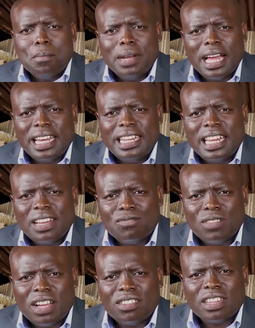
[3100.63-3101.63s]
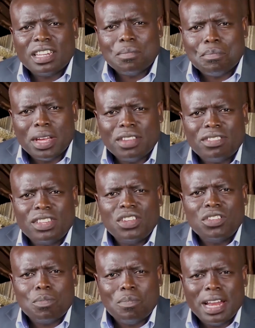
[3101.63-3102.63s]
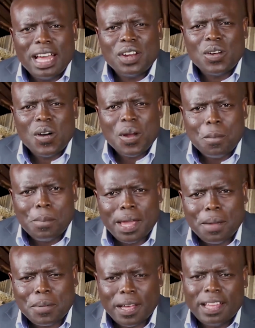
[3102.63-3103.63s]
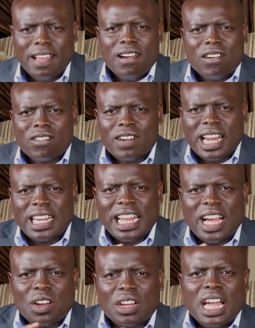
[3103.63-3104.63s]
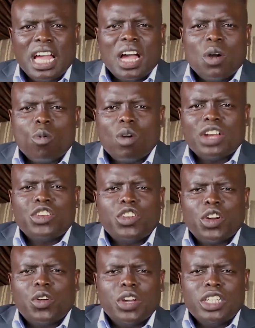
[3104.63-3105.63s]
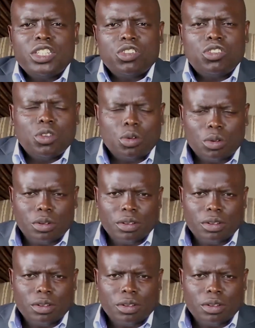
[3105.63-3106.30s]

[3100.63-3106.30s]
Plan in advance, and the best is plan on paper. Write down what you're going to do.